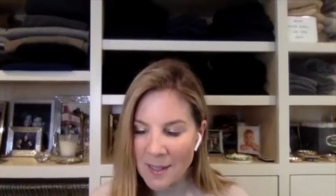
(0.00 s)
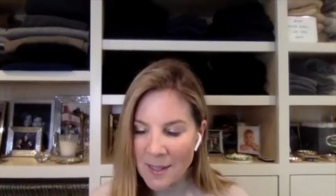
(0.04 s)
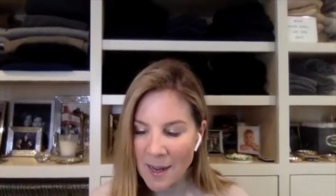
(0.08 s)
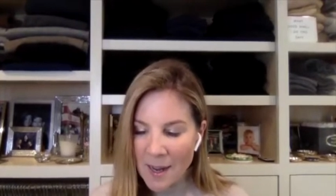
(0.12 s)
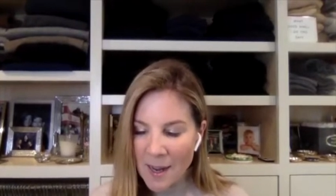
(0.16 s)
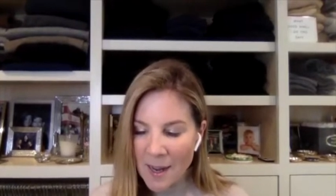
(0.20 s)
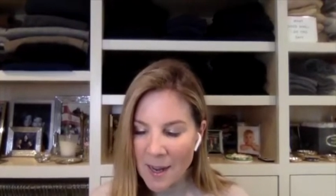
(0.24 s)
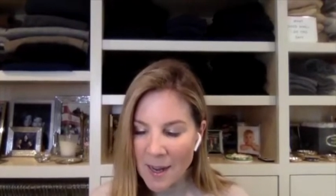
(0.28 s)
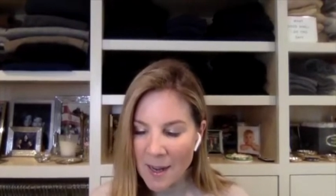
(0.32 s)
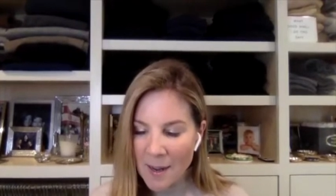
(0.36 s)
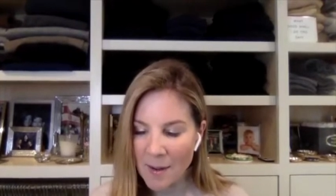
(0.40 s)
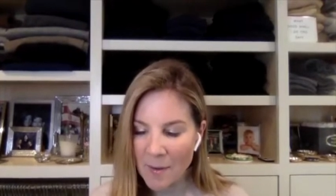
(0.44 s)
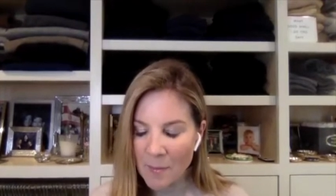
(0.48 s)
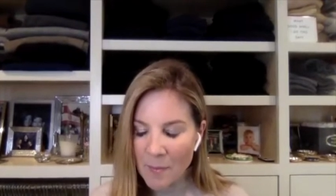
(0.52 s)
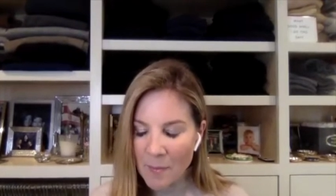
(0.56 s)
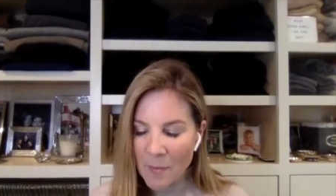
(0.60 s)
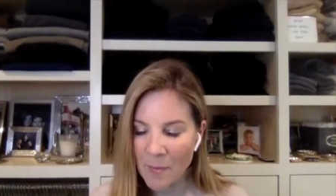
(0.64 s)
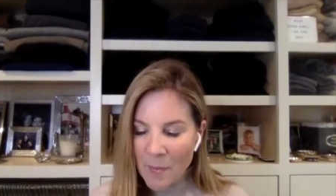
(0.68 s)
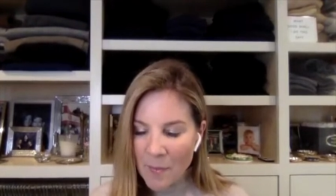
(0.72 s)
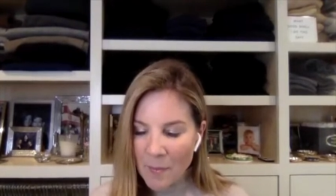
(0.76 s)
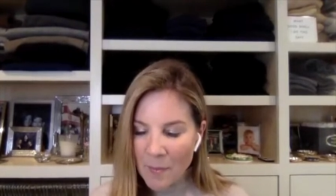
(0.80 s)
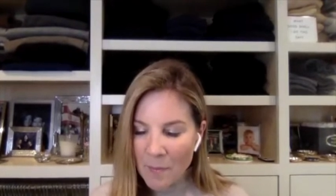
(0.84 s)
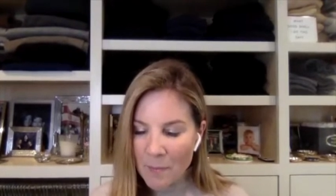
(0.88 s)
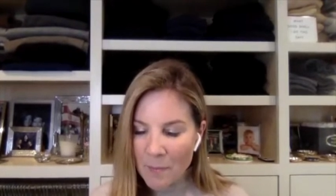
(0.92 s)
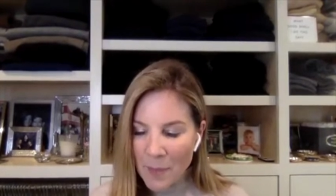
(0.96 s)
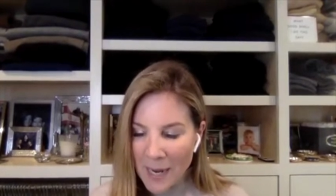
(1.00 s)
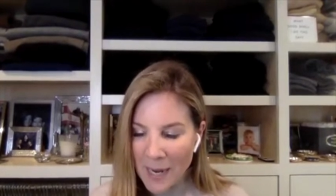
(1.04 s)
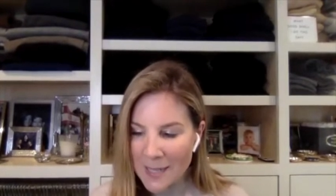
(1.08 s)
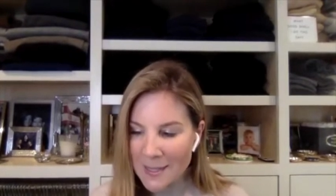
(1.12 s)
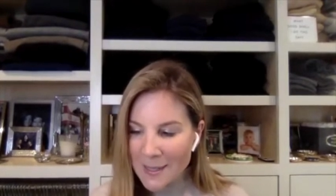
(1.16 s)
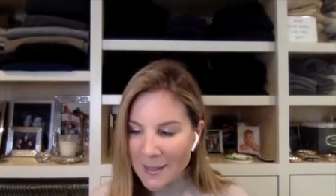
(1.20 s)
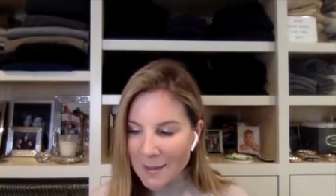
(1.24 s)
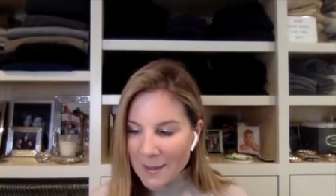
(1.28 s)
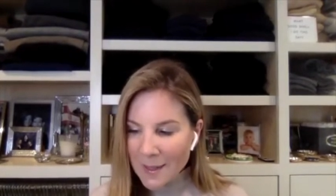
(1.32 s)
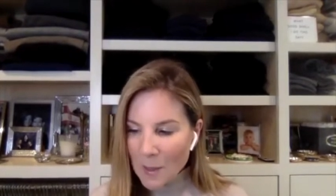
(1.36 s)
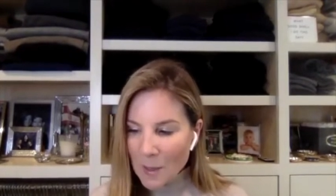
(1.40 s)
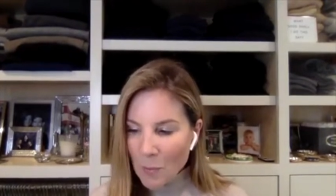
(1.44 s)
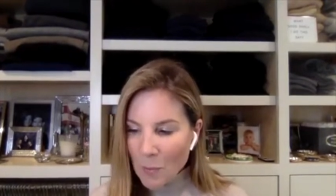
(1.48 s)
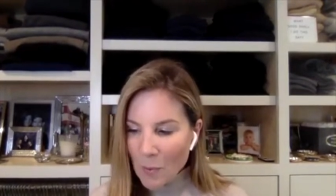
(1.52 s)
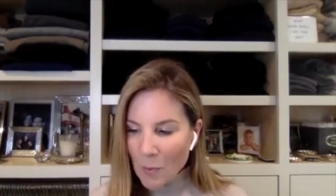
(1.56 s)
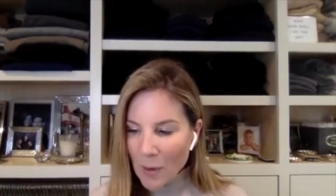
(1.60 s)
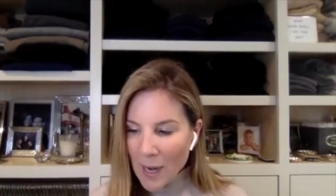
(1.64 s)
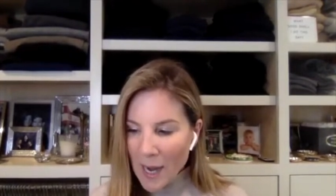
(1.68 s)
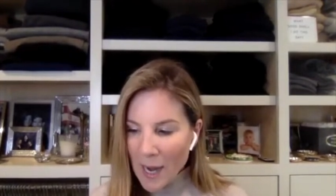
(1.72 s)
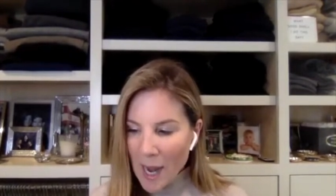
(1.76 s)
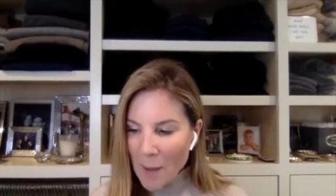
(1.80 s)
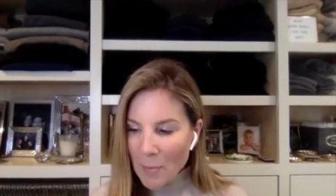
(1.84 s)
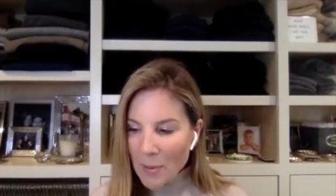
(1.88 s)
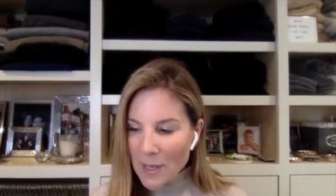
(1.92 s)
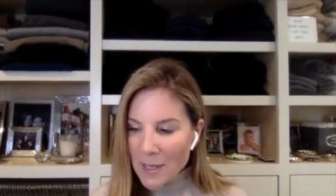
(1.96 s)
uh, basically what
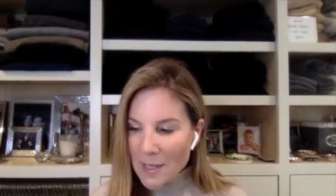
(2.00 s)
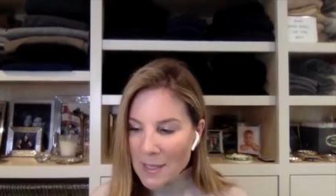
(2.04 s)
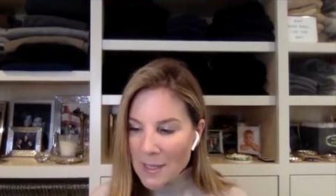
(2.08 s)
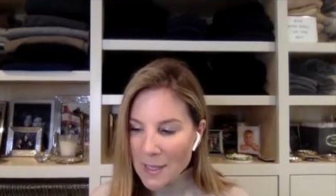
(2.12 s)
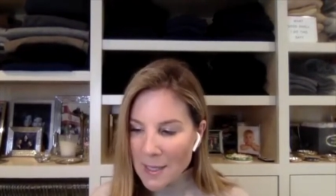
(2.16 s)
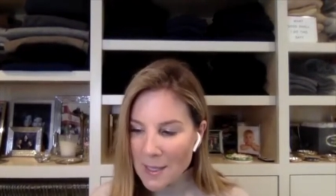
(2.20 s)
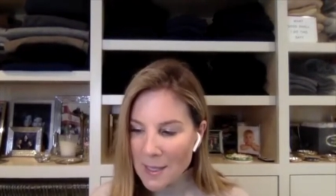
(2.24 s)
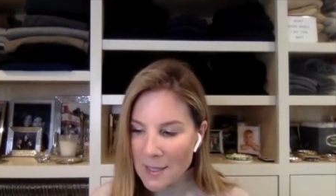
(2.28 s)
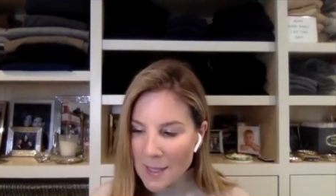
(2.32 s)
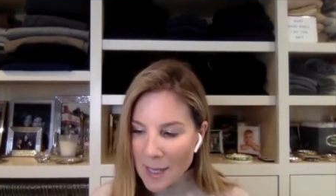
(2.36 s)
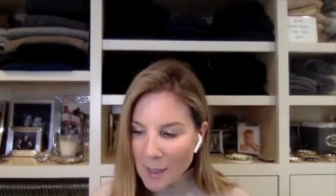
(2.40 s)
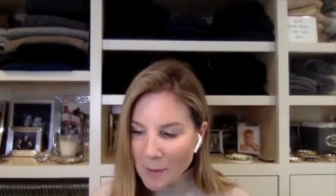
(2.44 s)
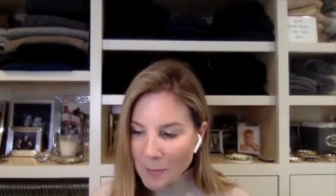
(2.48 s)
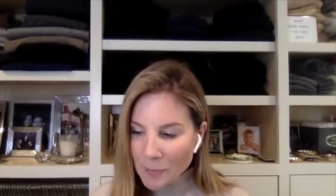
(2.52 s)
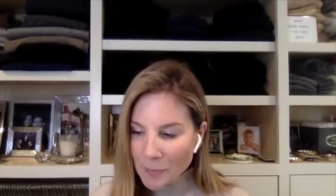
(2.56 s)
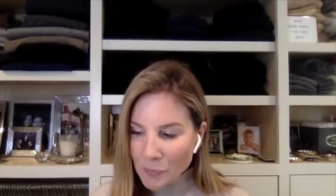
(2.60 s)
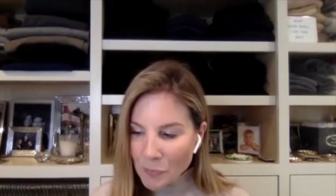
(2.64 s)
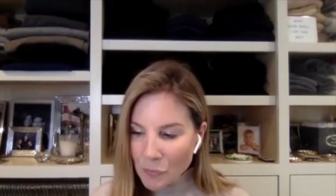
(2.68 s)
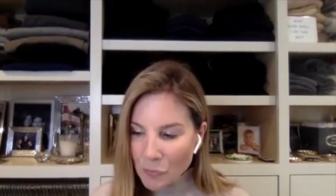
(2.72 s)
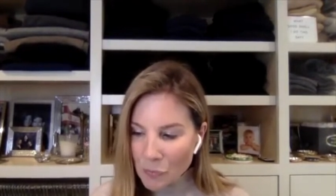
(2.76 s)
happens is that